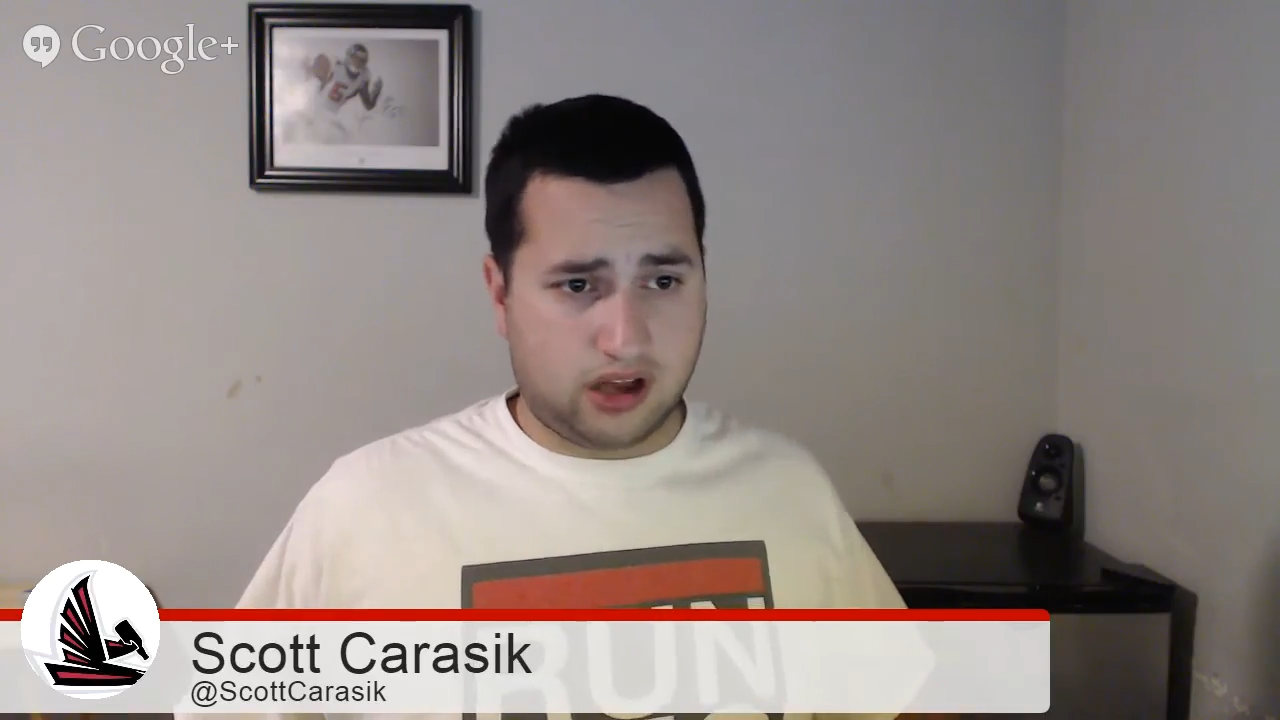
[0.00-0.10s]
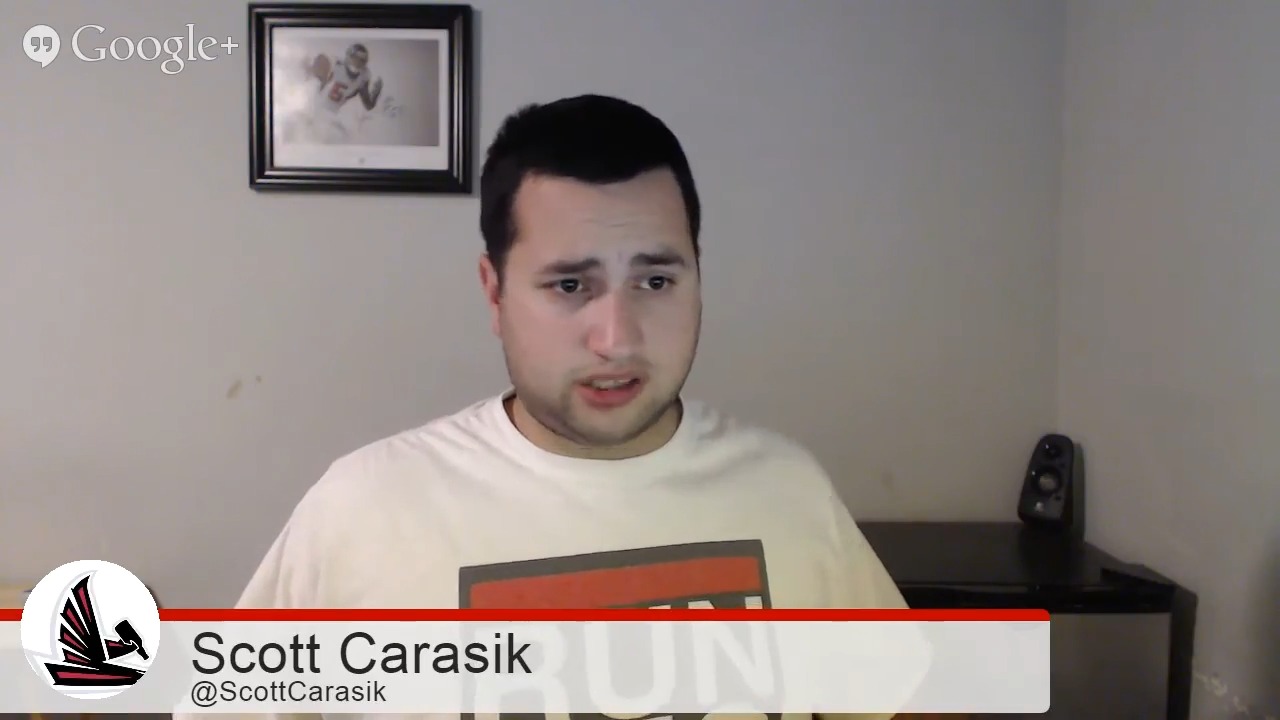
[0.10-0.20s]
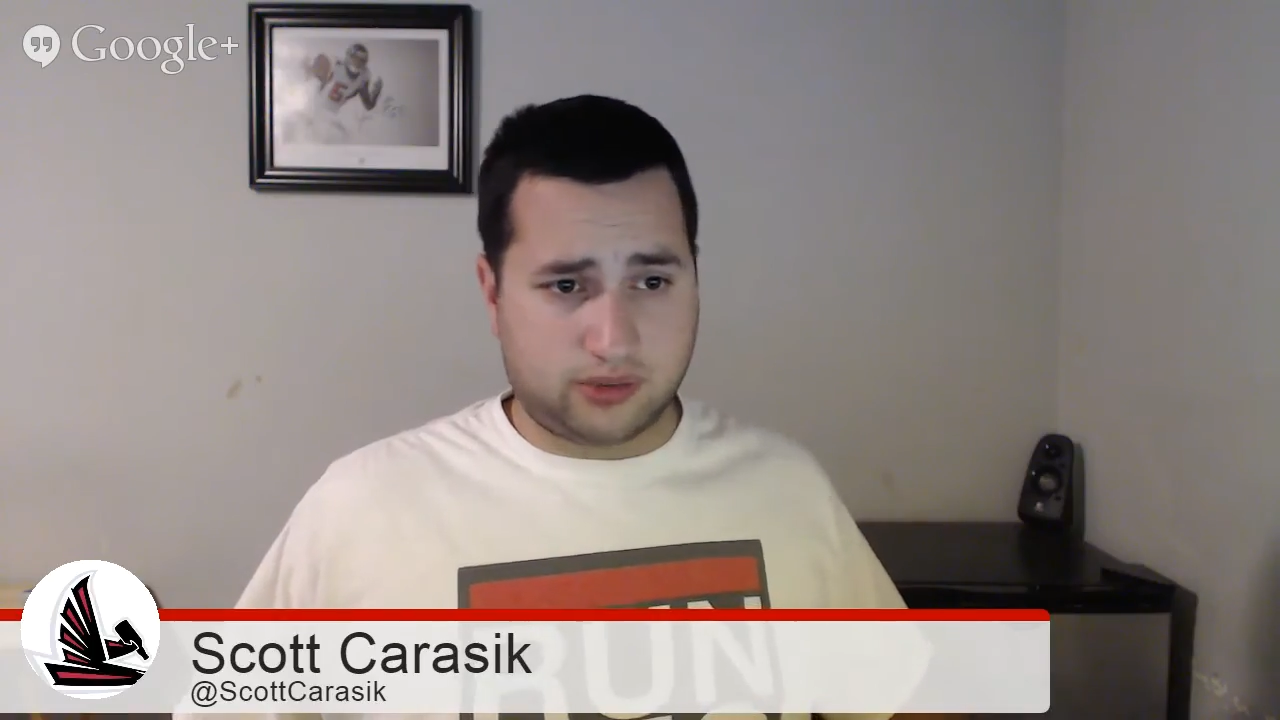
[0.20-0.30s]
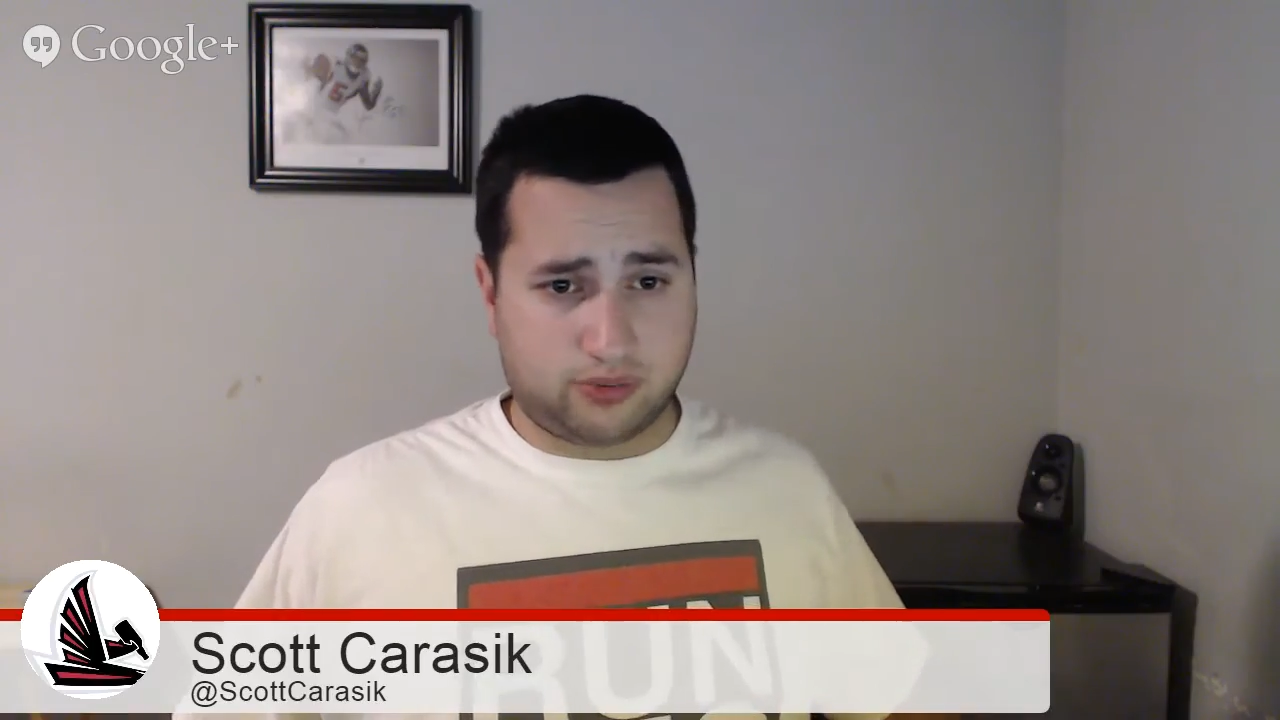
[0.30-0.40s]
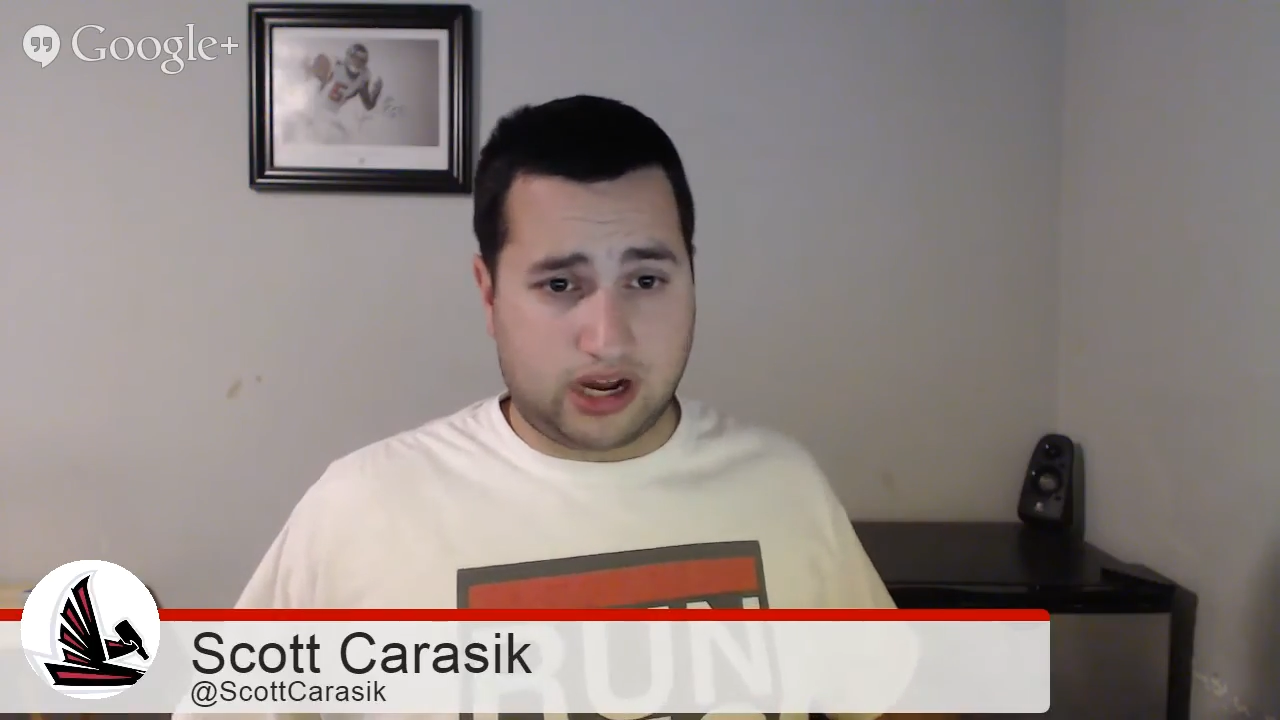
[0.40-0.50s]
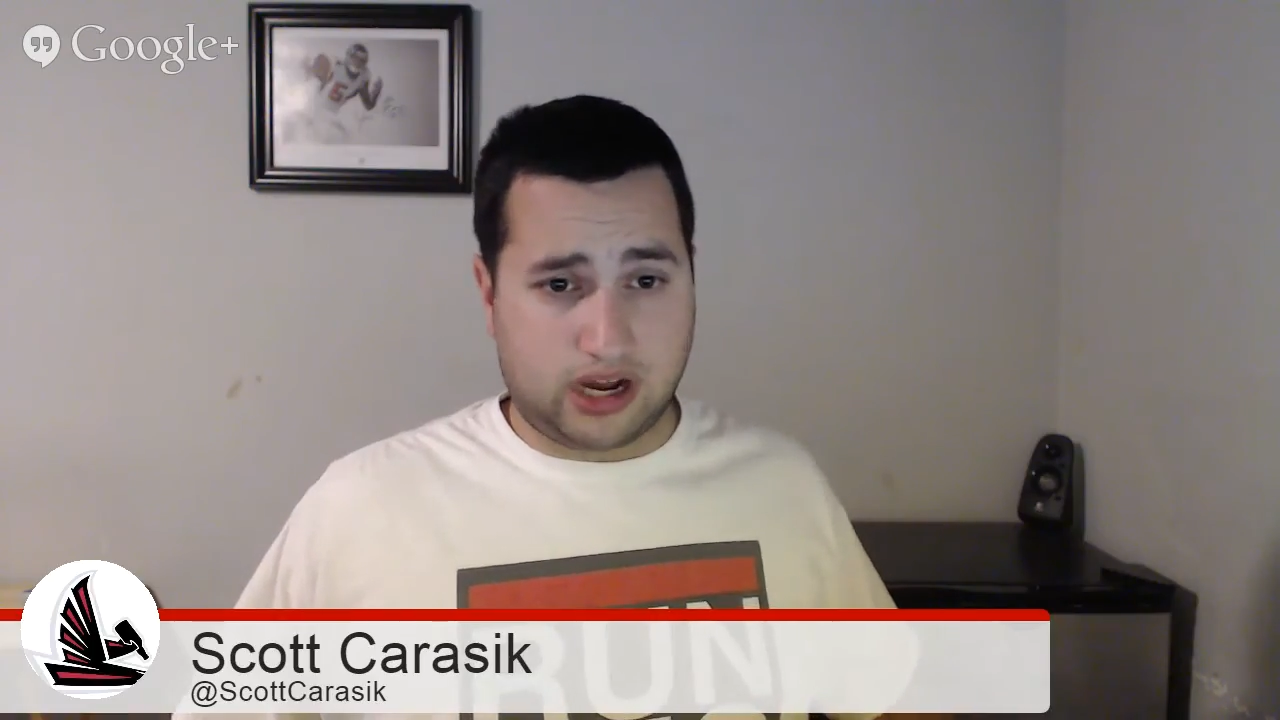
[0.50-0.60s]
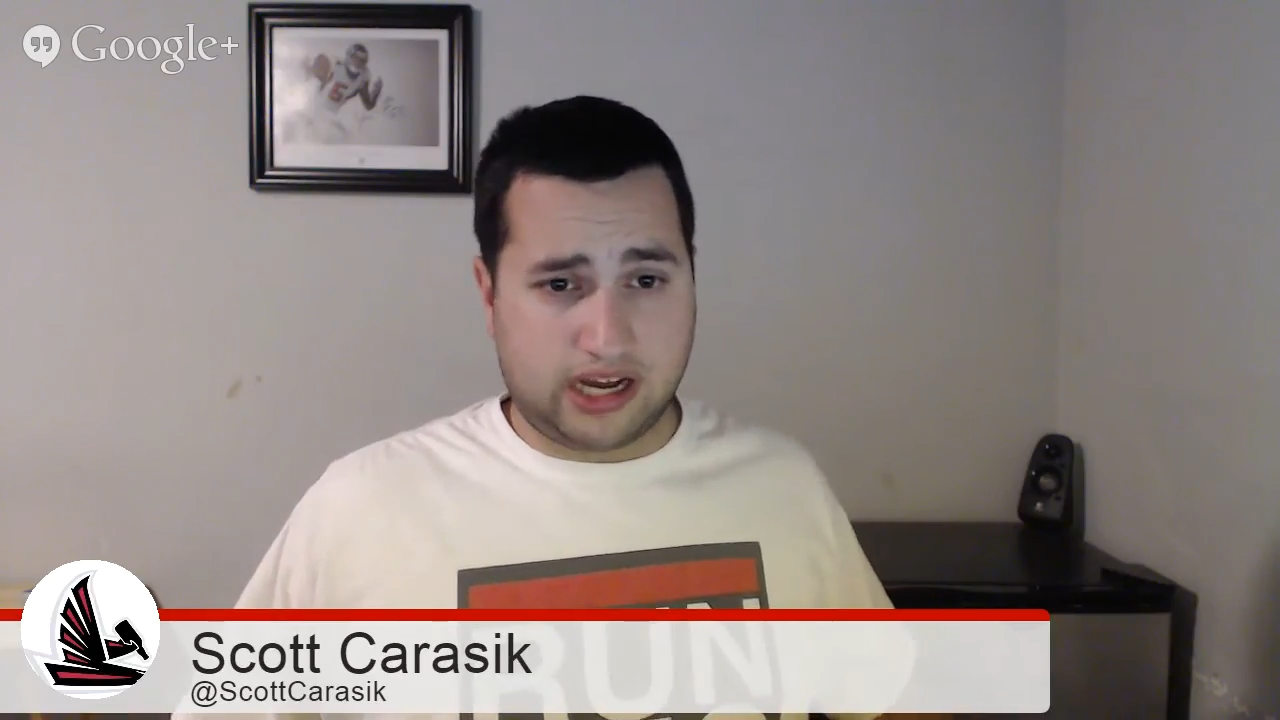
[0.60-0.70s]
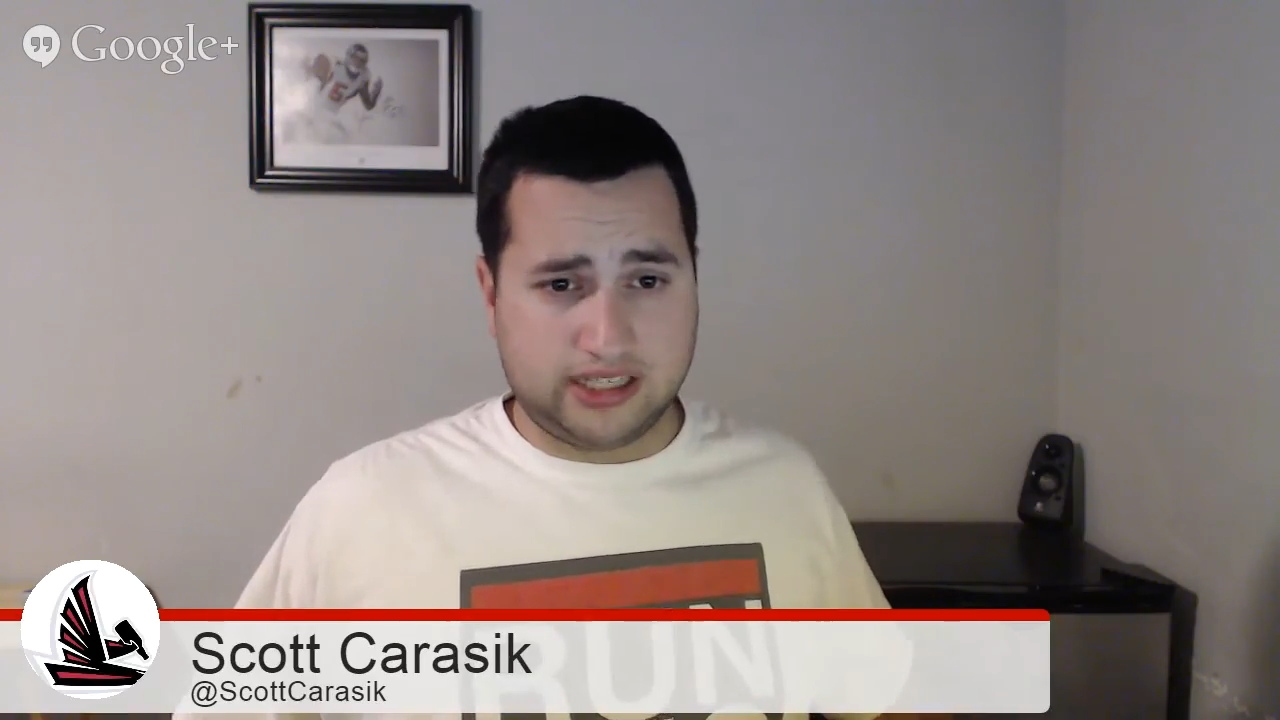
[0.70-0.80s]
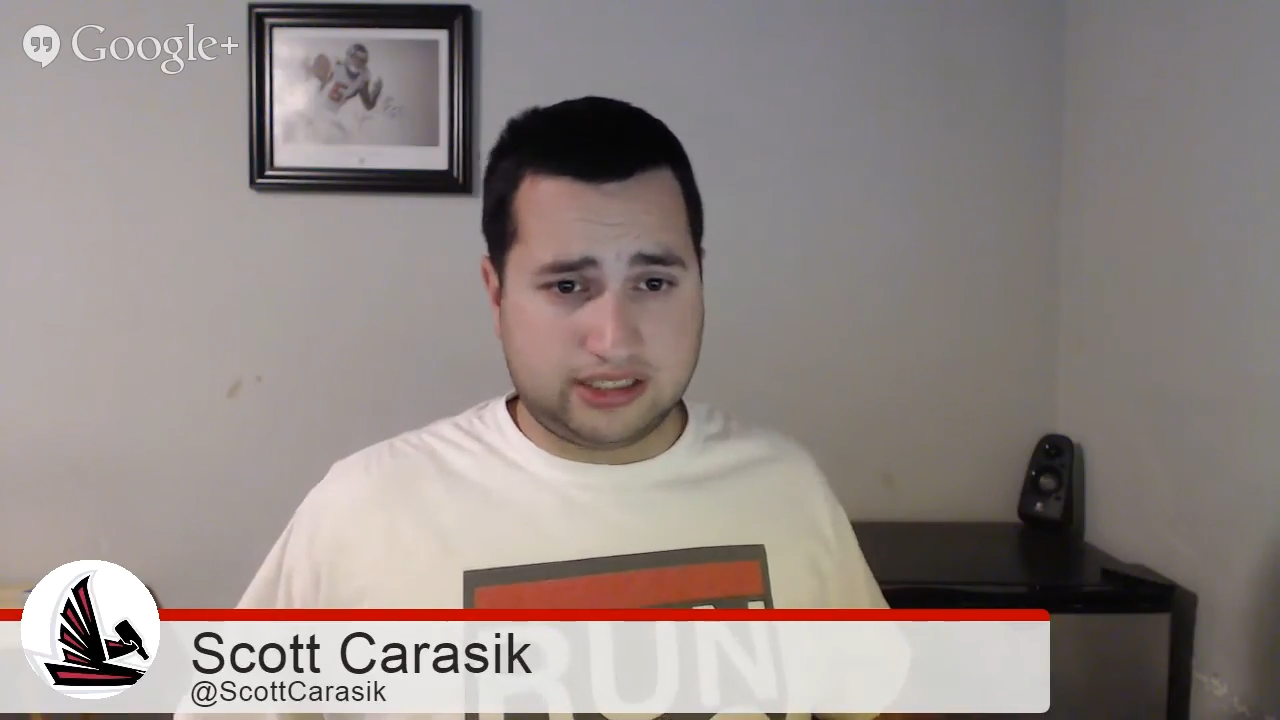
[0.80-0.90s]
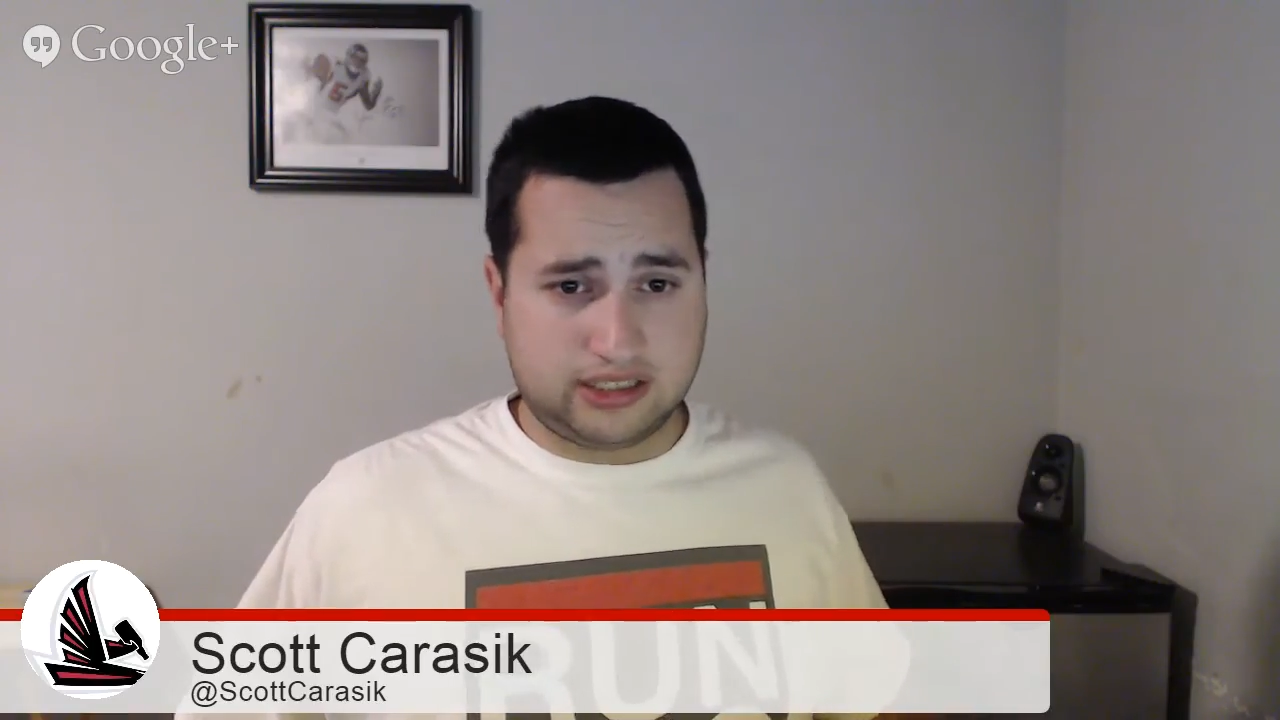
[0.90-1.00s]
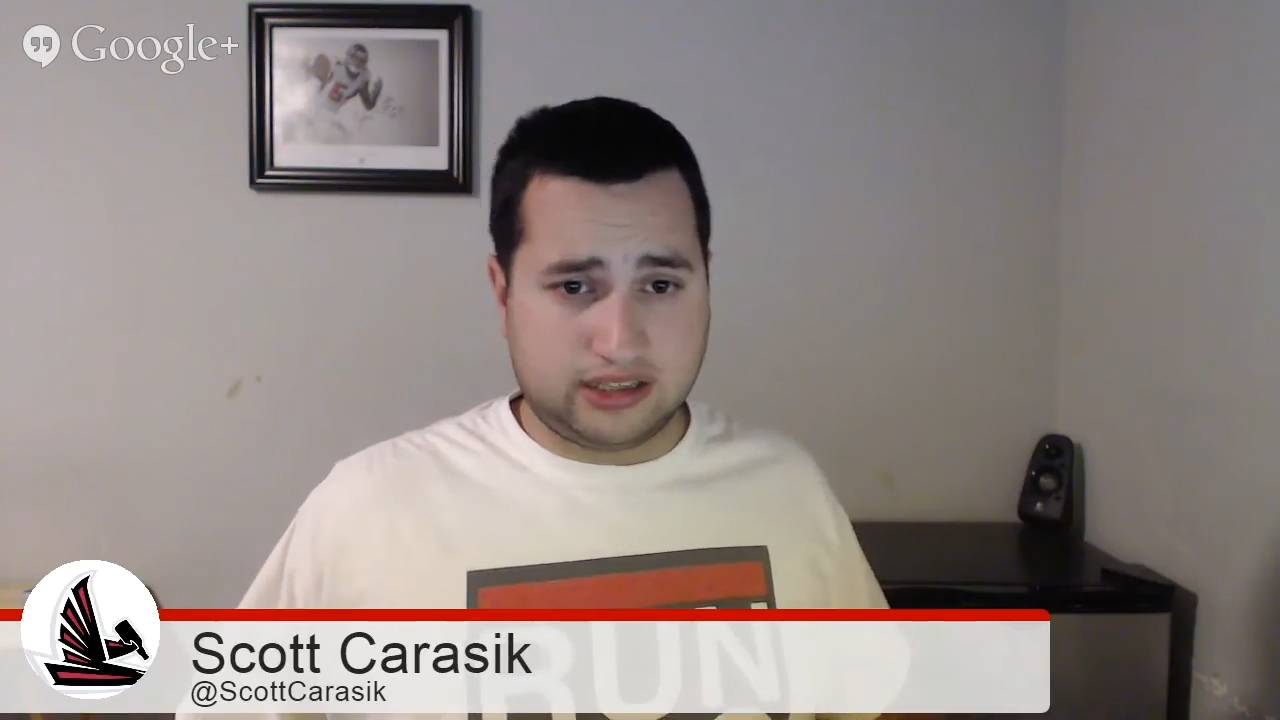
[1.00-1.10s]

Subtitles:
surprise